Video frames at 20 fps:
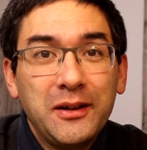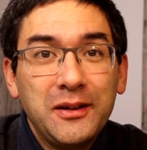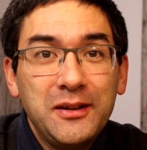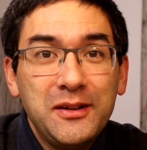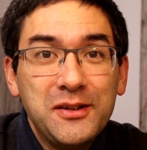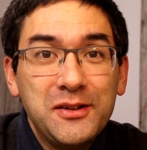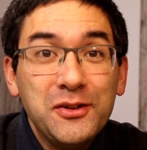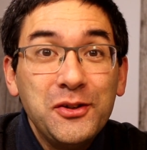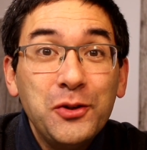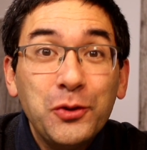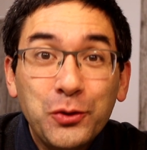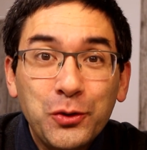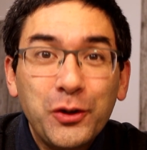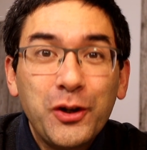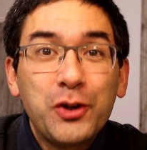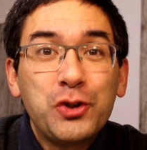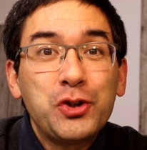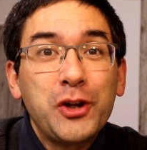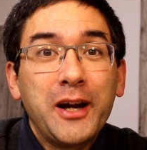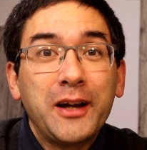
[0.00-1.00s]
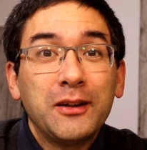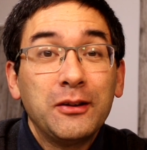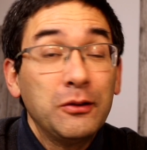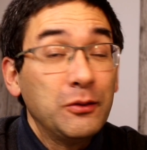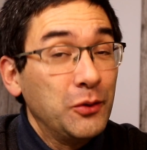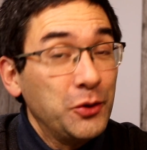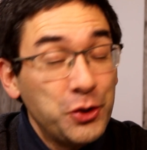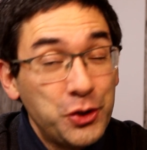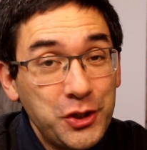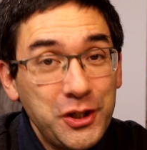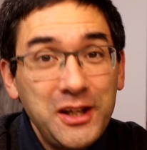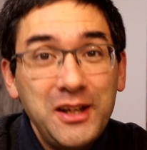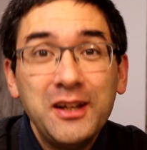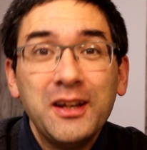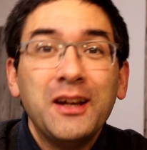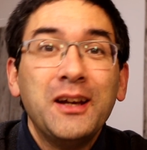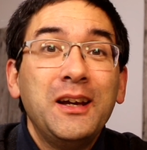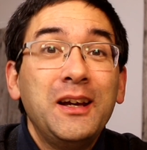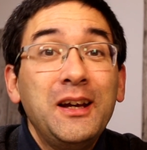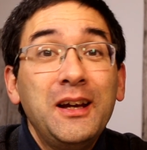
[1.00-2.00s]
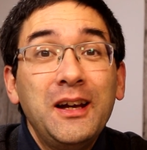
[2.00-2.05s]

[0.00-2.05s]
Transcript: He's new to the channel, or she,